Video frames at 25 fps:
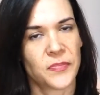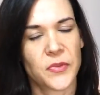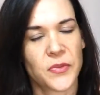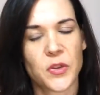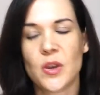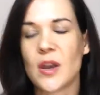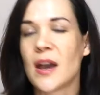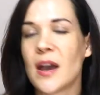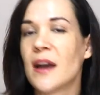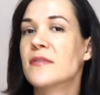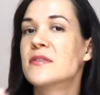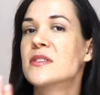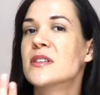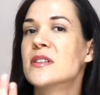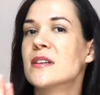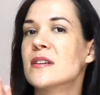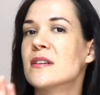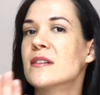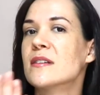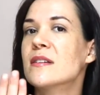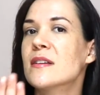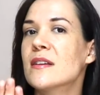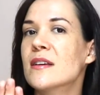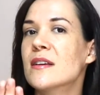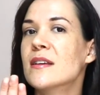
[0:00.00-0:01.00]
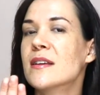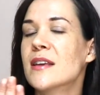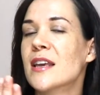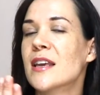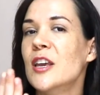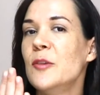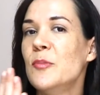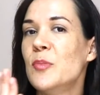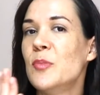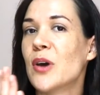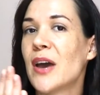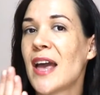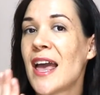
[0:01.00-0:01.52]
You have to
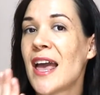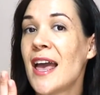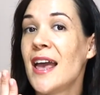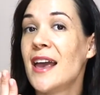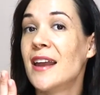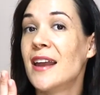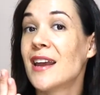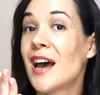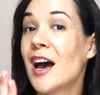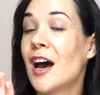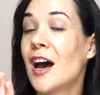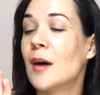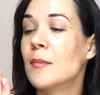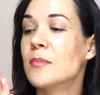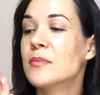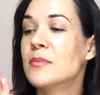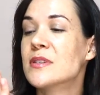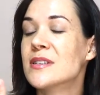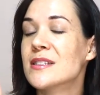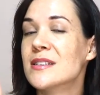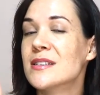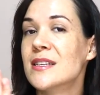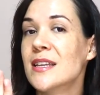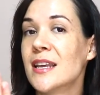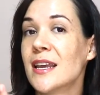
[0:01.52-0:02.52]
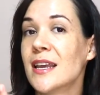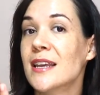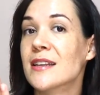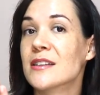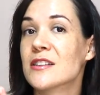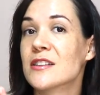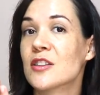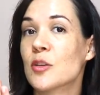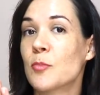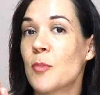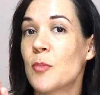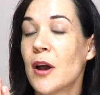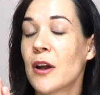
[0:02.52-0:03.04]
keep your head up to sing
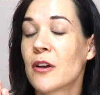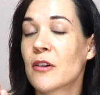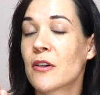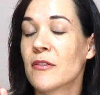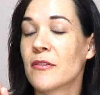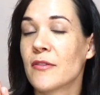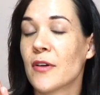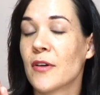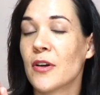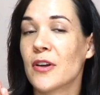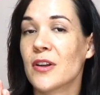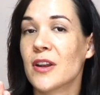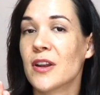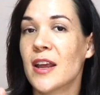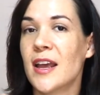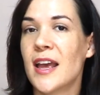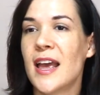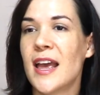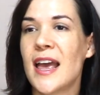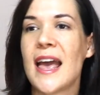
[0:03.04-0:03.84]
into the microphone.